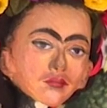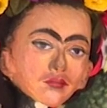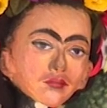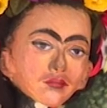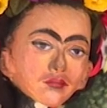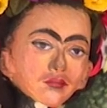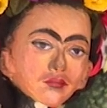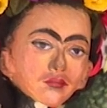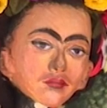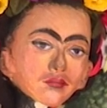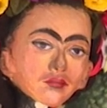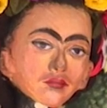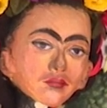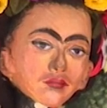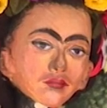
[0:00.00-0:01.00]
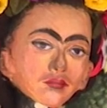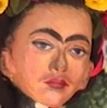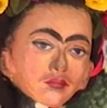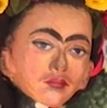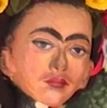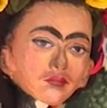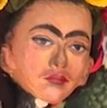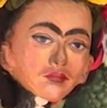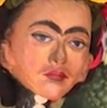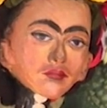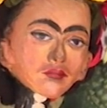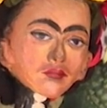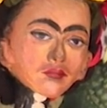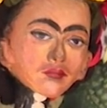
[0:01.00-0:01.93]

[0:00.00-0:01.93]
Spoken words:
(no one is talking)